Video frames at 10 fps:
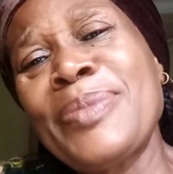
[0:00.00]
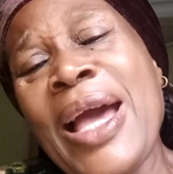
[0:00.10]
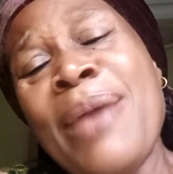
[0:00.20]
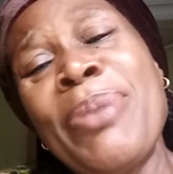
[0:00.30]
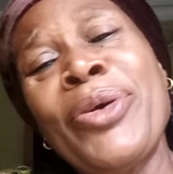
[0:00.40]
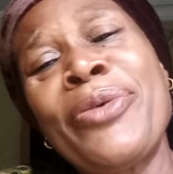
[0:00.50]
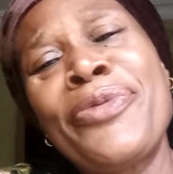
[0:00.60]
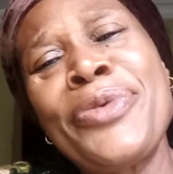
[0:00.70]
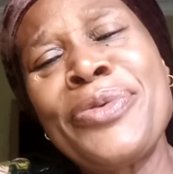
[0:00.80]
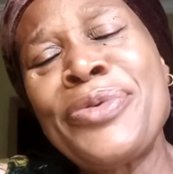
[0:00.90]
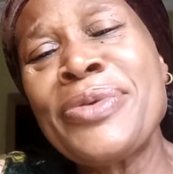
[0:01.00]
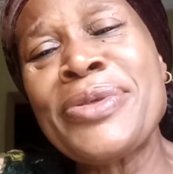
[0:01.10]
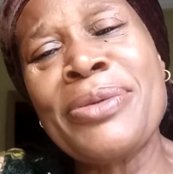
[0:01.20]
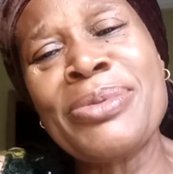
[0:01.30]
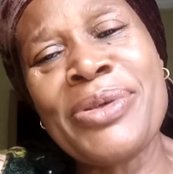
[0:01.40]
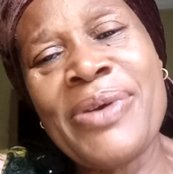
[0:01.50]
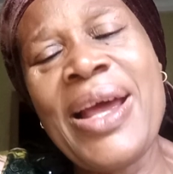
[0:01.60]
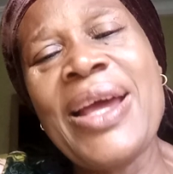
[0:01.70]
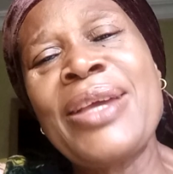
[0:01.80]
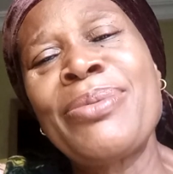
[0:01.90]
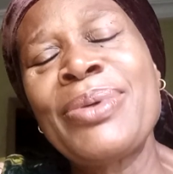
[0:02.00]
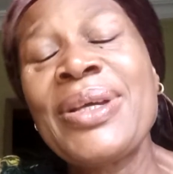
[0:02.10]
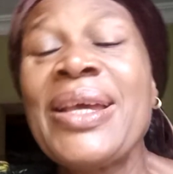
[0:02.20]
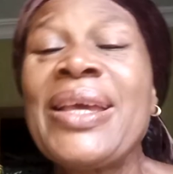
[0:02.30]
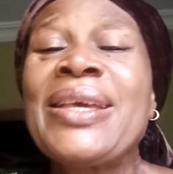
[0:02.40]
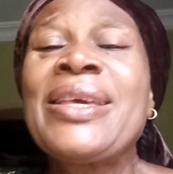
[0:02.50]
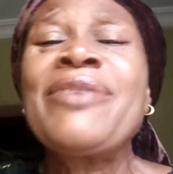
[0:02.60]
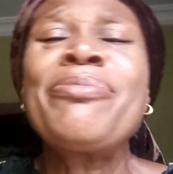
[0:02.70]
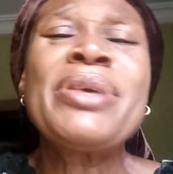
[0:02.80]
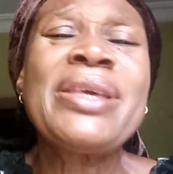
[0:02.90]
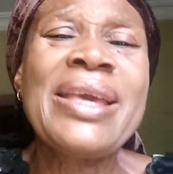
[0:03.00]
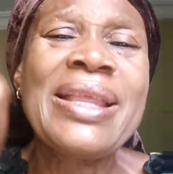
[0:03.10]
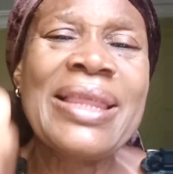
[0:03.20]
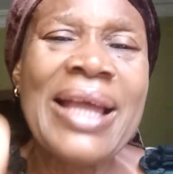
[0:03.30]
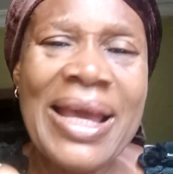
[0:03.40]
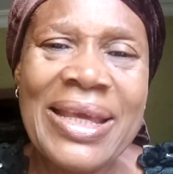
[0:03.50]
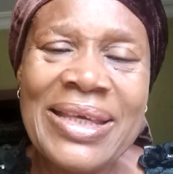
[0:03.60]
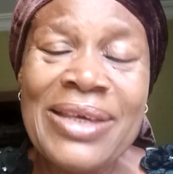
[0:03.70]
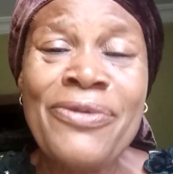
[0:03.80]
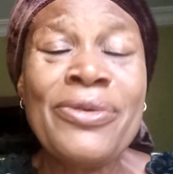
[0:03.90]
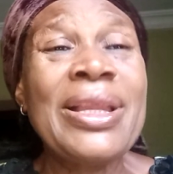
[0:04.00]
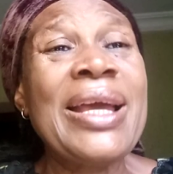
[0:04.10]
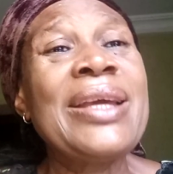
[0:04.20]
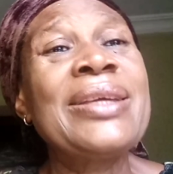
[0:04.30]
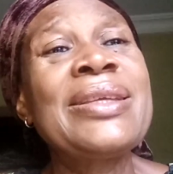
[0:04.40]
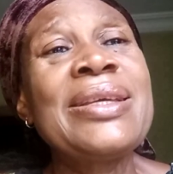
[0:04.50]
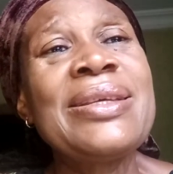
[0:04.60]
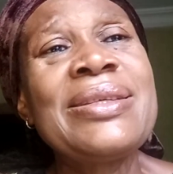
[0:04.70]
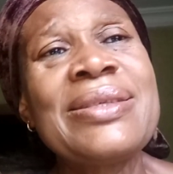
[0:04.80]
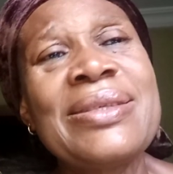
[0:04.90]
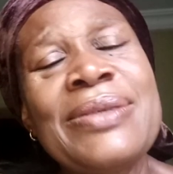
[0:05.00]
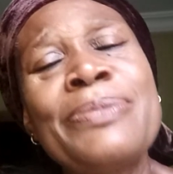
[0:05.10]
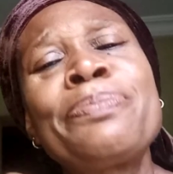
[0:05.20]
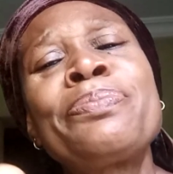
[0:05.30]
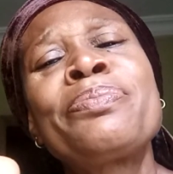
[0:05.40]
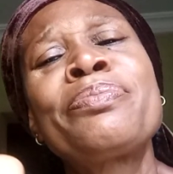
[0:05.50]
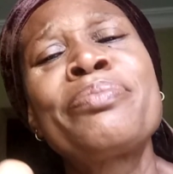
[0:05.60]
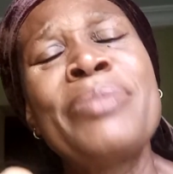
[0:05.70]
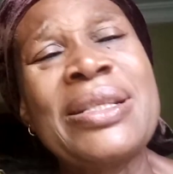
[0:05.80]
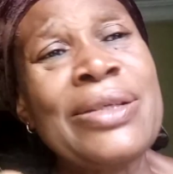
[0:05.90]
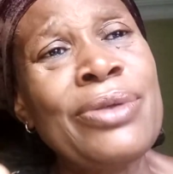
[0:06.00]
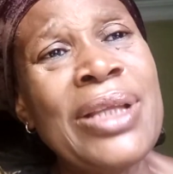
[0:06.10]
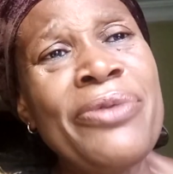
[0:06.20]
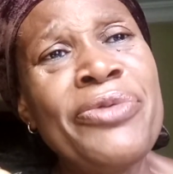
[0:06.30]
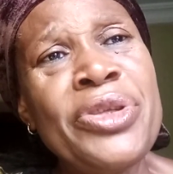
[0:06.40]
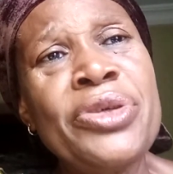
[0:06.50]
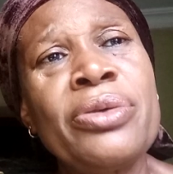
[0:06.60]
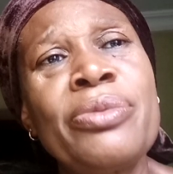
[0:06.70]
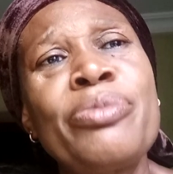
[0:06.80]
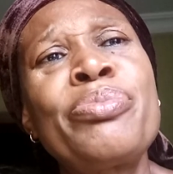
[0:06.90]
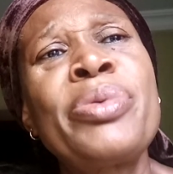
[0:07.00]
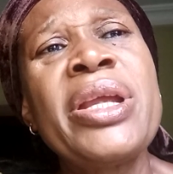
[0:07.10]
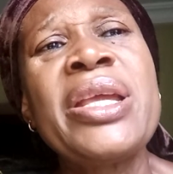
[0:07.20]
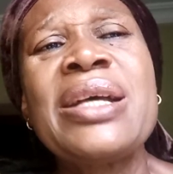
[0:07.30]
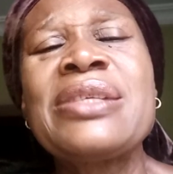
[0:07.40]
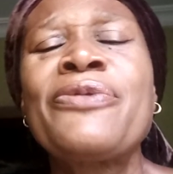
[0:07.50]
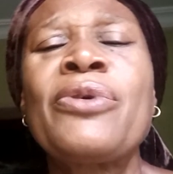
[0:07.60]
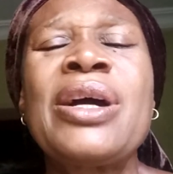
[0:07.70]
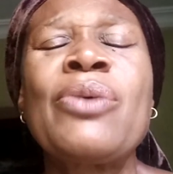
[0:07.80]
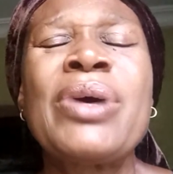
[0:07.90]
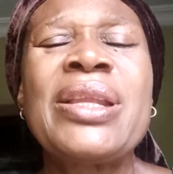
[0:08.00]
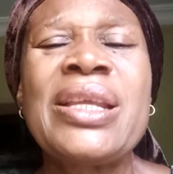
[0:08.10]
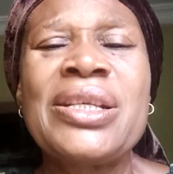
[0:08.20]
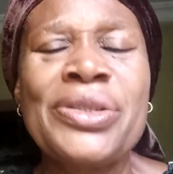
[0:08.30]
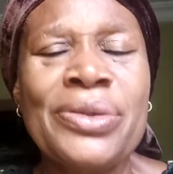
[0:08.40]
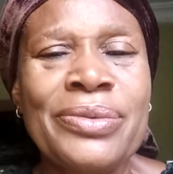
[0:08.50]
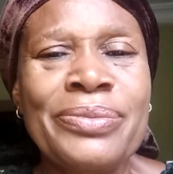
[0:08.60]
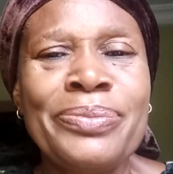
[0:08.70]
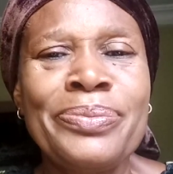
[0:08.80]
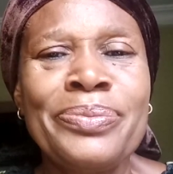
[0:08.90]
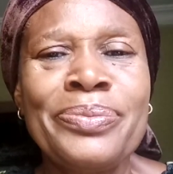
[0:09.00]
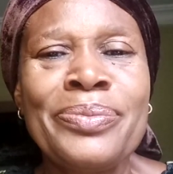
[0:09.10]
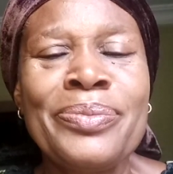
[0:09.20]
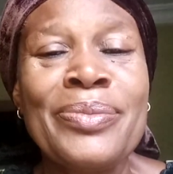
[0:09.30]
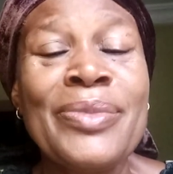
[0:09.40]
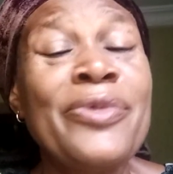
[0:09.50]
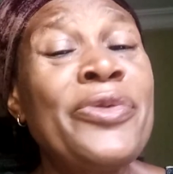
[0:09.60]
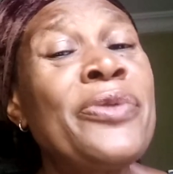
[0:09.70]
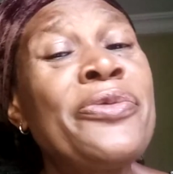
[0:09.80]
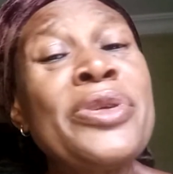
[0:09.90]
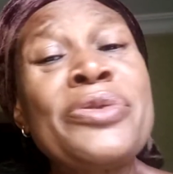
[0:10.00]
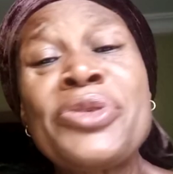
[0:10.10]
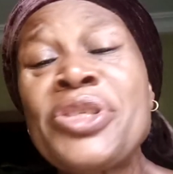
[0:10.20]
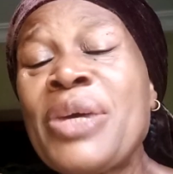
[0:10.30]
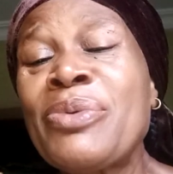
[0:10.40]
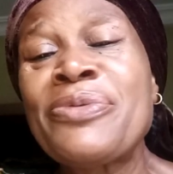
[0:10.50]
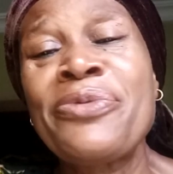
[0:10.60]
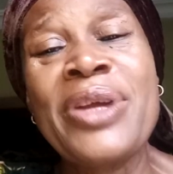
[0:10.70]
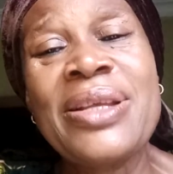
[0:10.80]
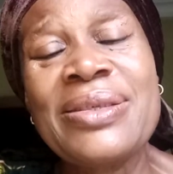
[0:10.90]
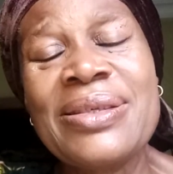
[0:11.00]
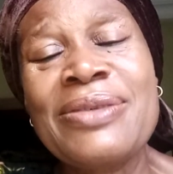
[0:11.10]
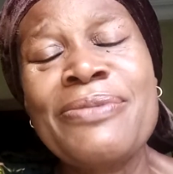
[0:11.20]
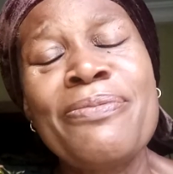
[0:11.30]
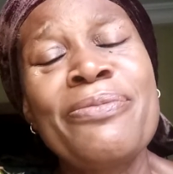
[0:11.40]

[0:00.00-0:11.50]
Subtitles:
I beg of you, do subscribe. Give me a like if you like this particular video, Prayers for Our Nation. Feel free to share with friends,